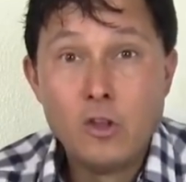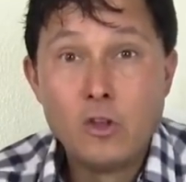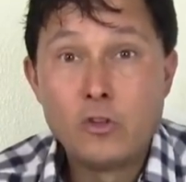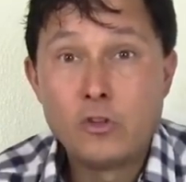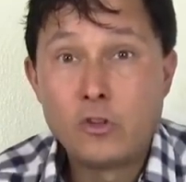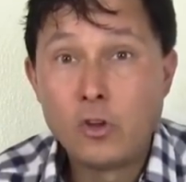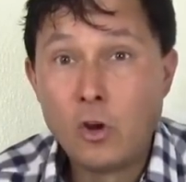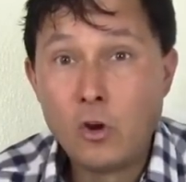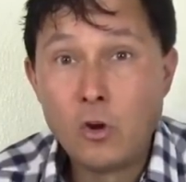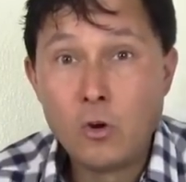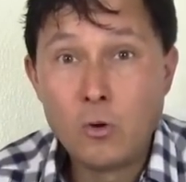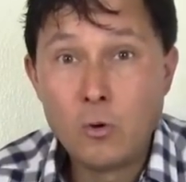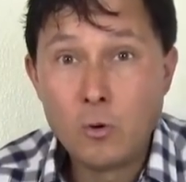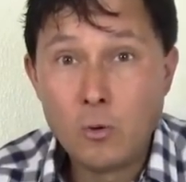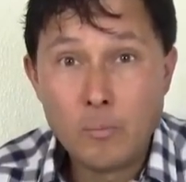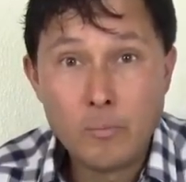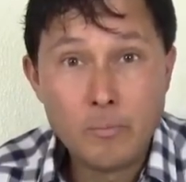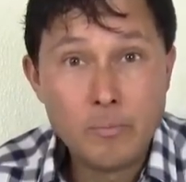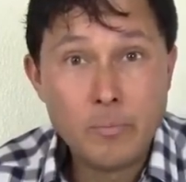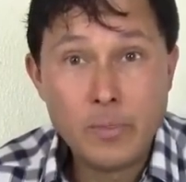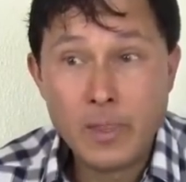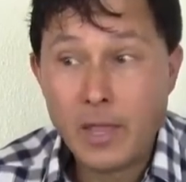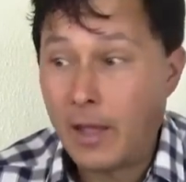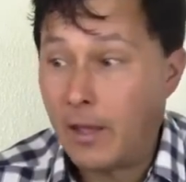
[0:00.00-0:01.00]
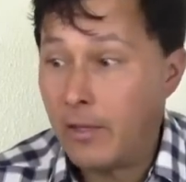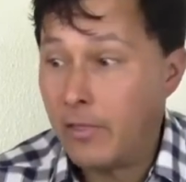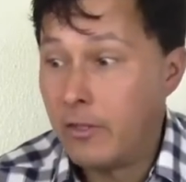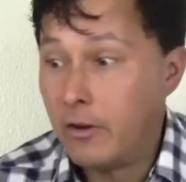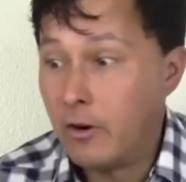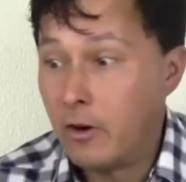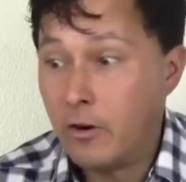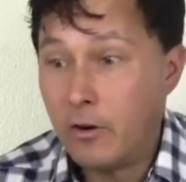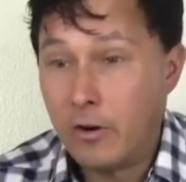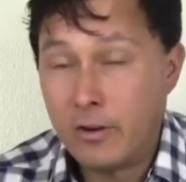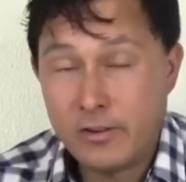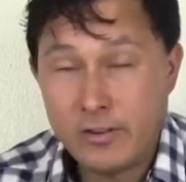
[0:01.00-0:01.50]
So yeah,
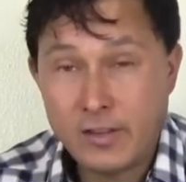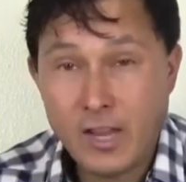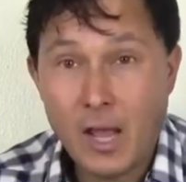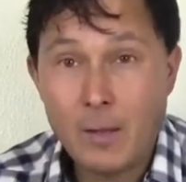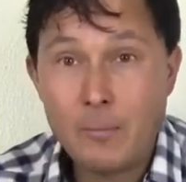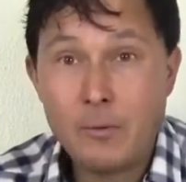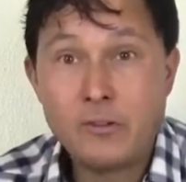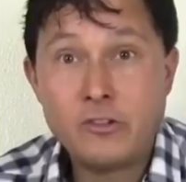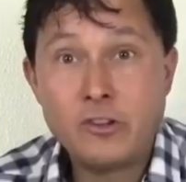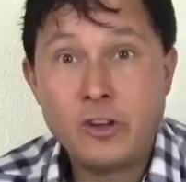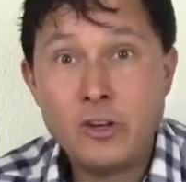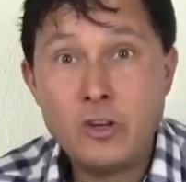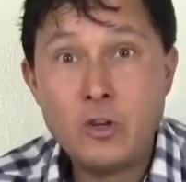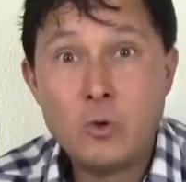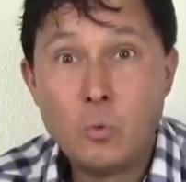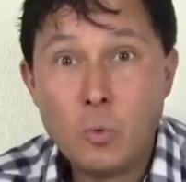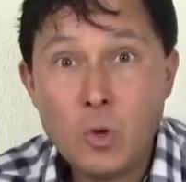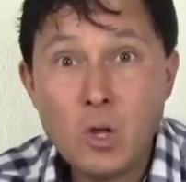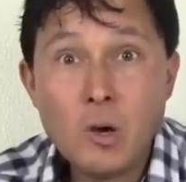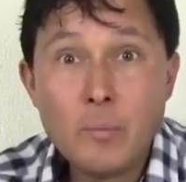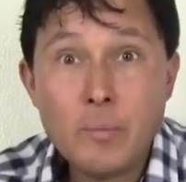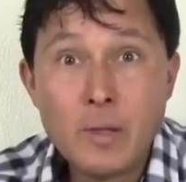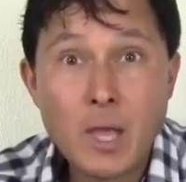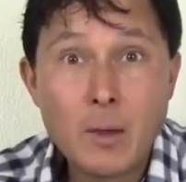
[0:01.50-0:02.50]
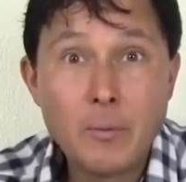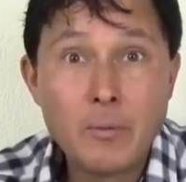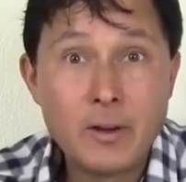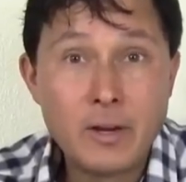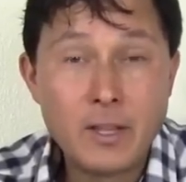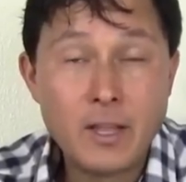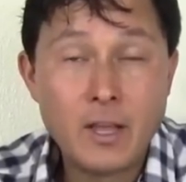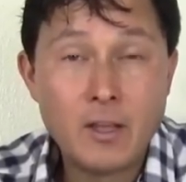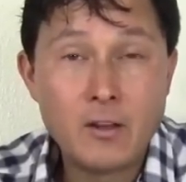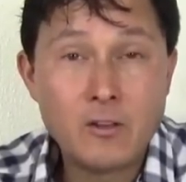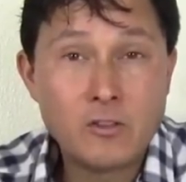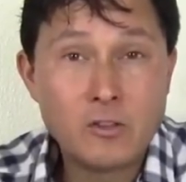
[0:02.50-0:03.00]
they're established, and you will be able
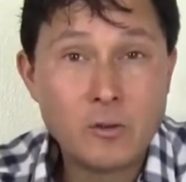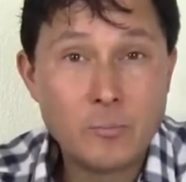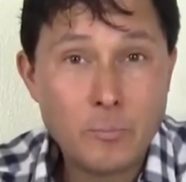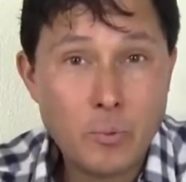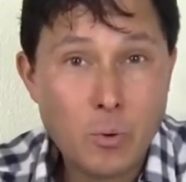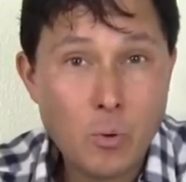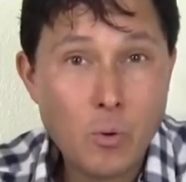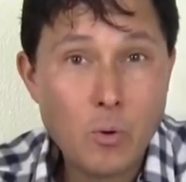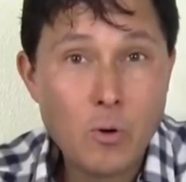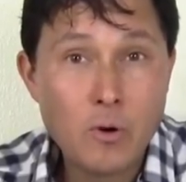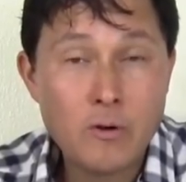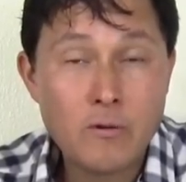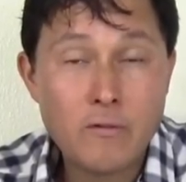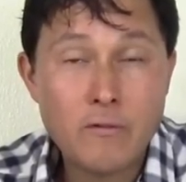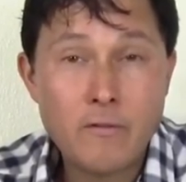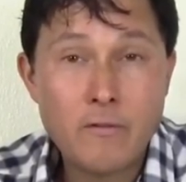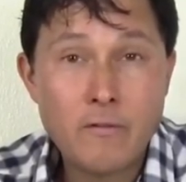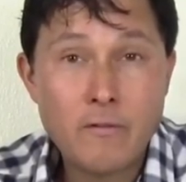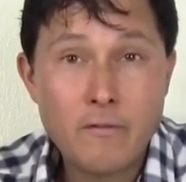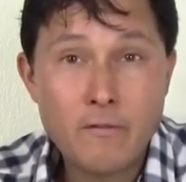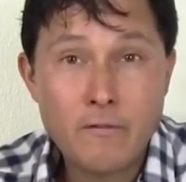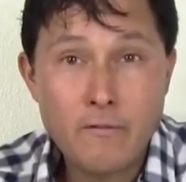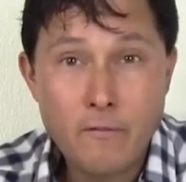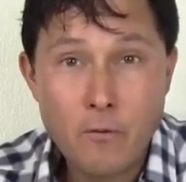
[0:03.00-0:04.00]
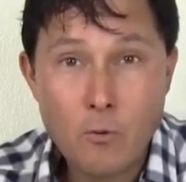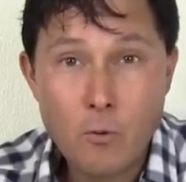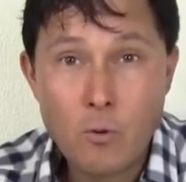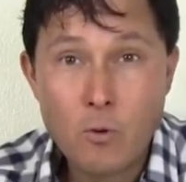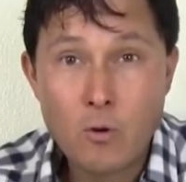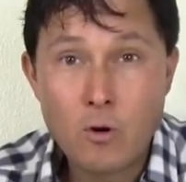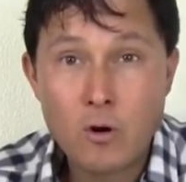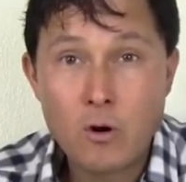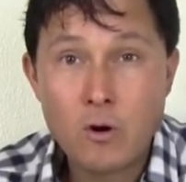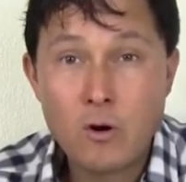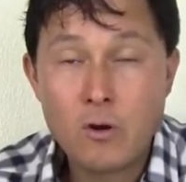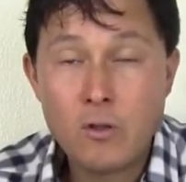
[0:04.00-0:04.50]
to get support
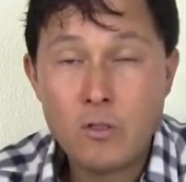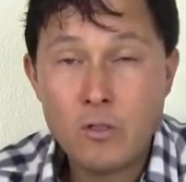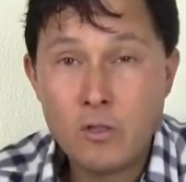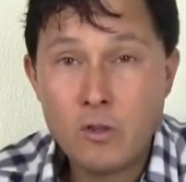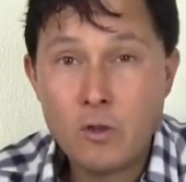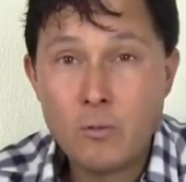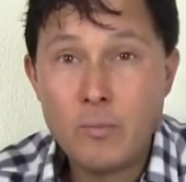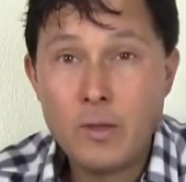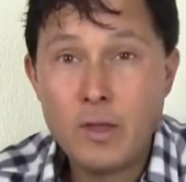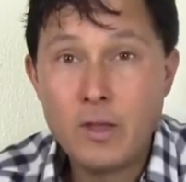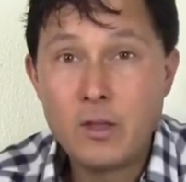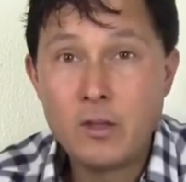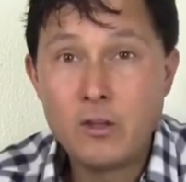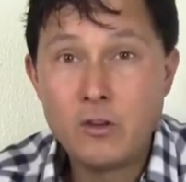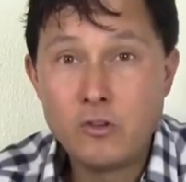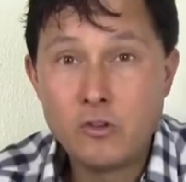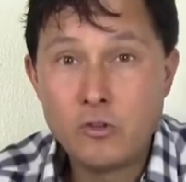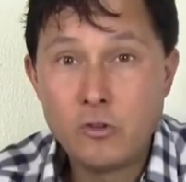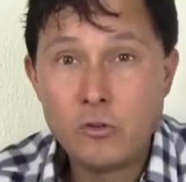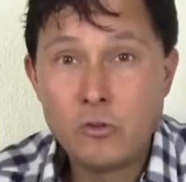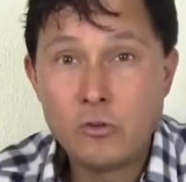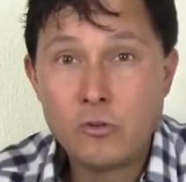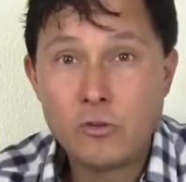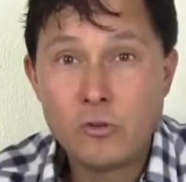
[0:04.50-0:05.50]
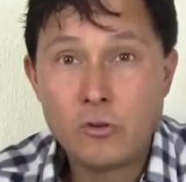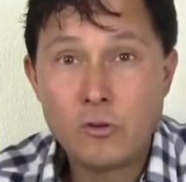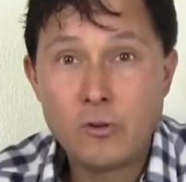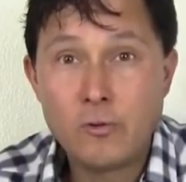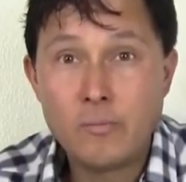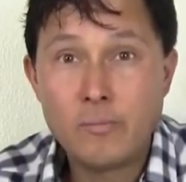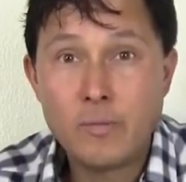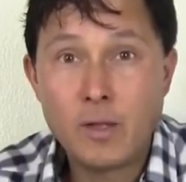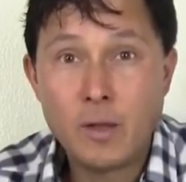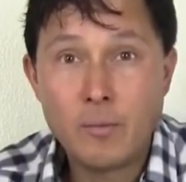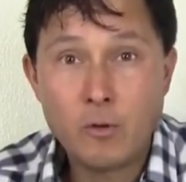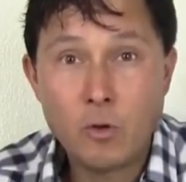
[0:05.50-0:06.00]
for the Omega
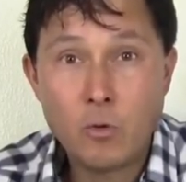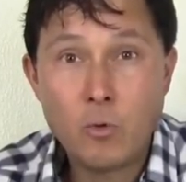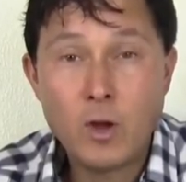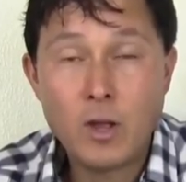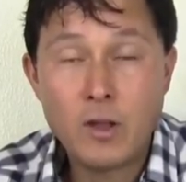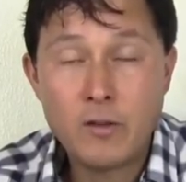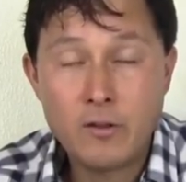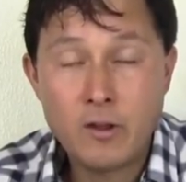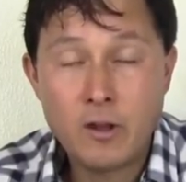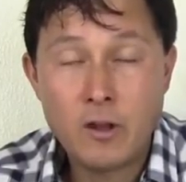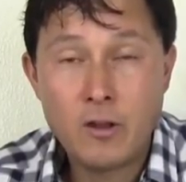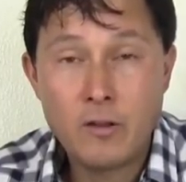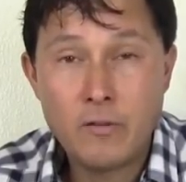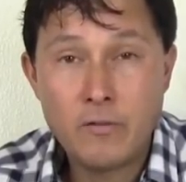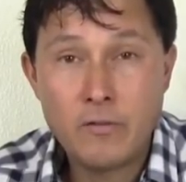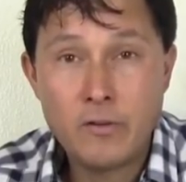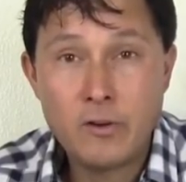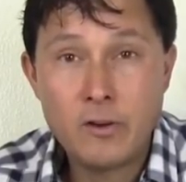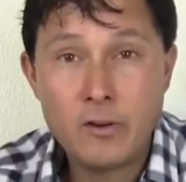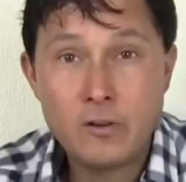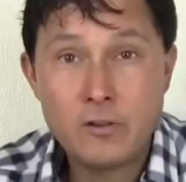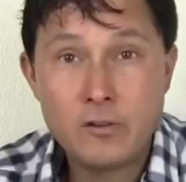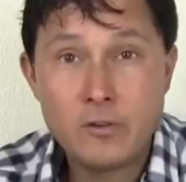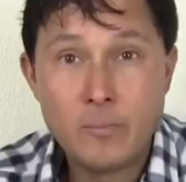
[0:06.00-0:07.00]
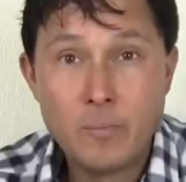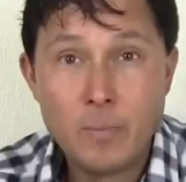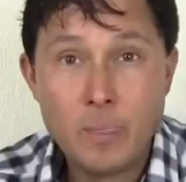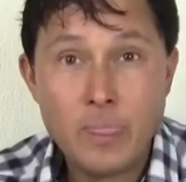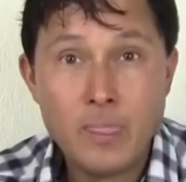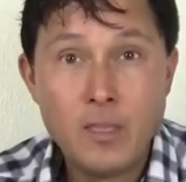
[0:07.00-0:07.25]
juicer, I'm quite confident.